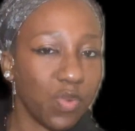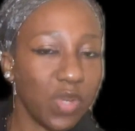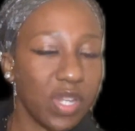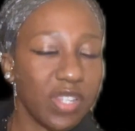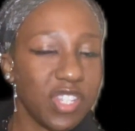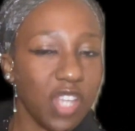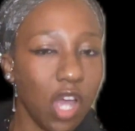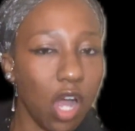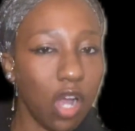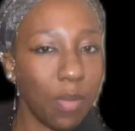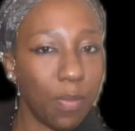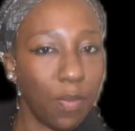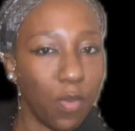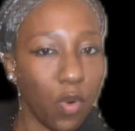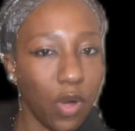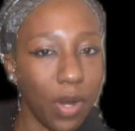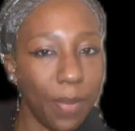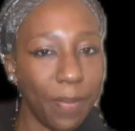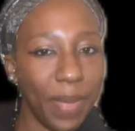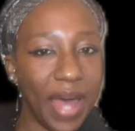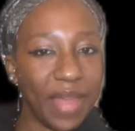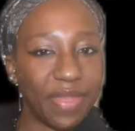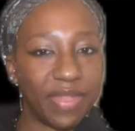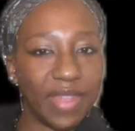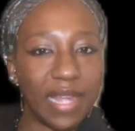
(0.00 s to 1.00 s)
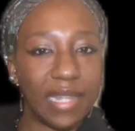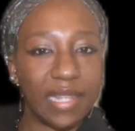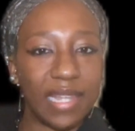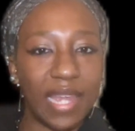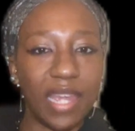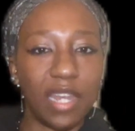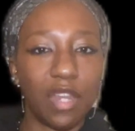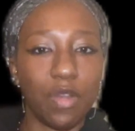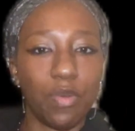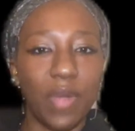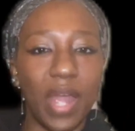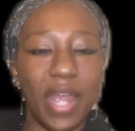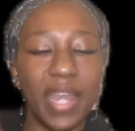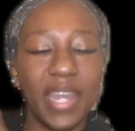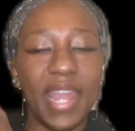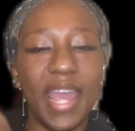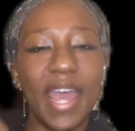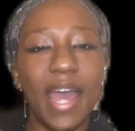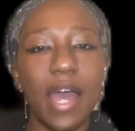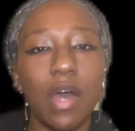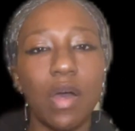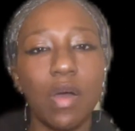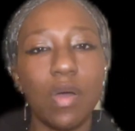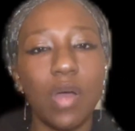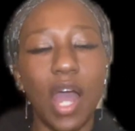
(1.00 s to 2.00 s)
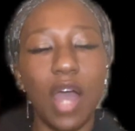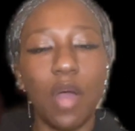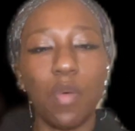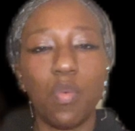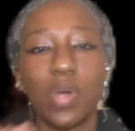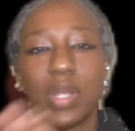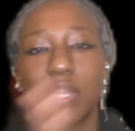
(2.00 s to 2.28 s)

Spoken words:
We'll talk more about that later. Right now,